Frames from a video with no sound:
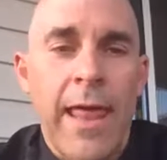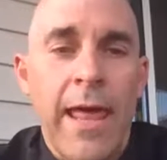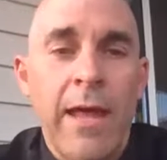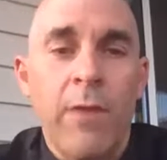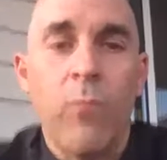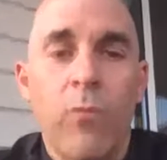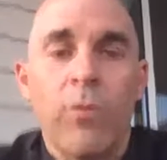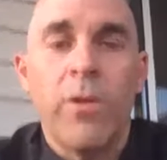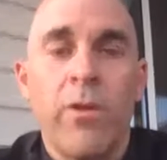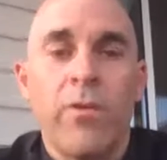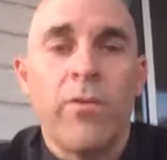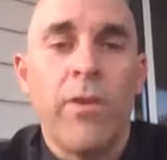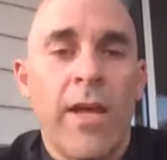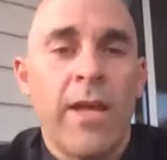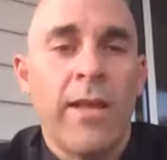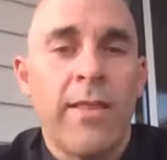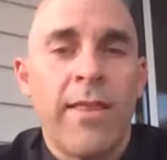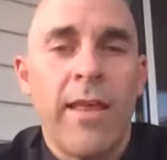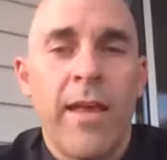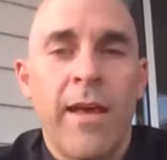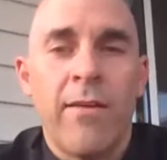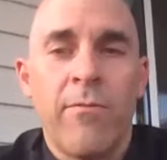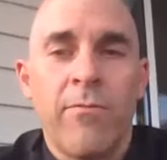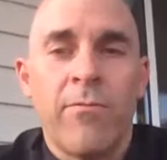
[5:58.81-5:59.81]
And then when you
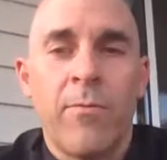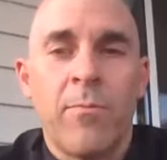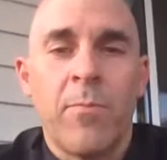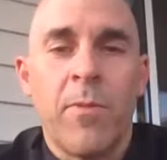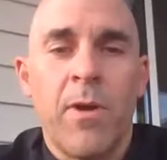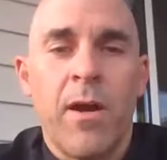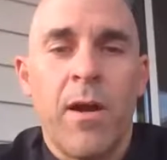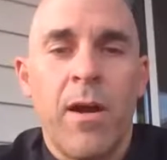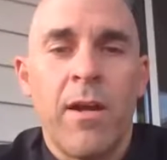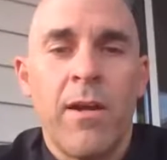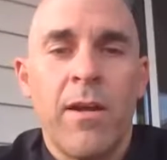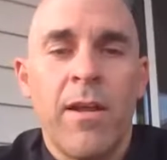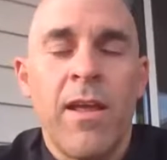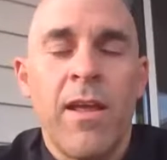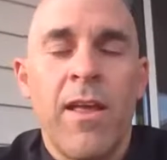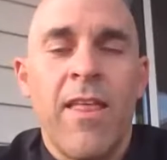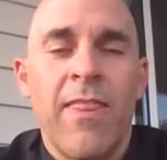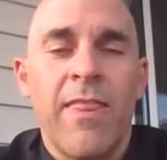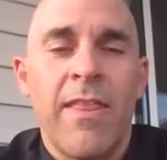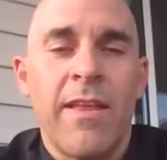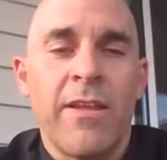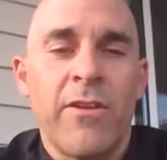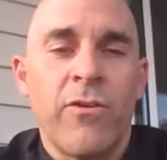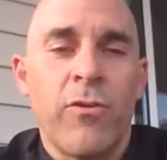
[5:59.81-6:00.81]
get that from God,
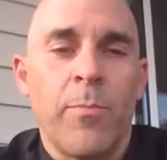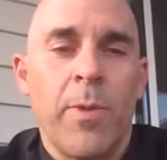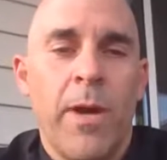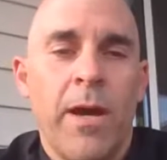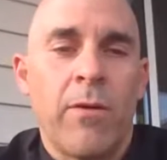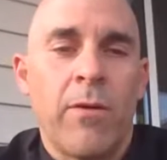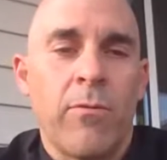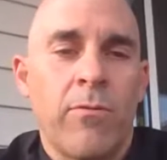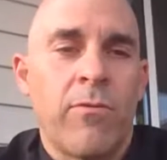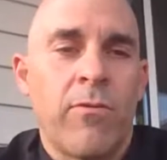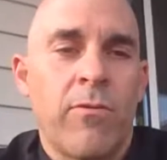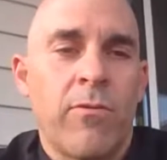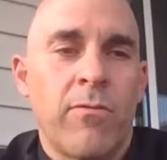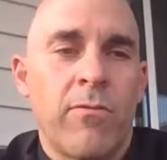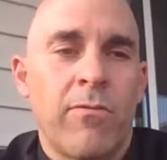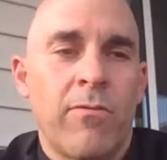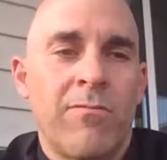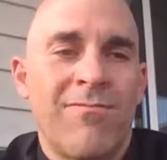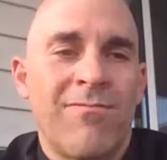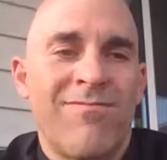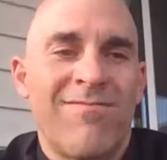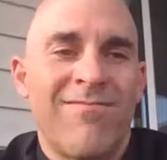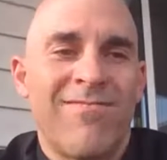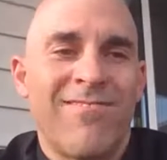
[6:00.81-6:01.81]
then you
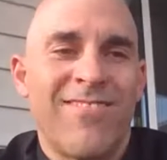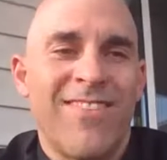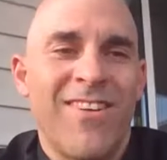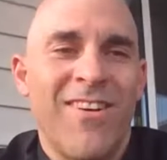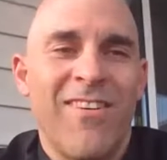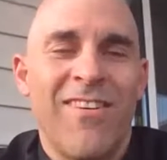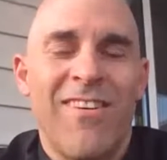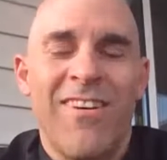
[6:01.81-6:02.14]
pounce.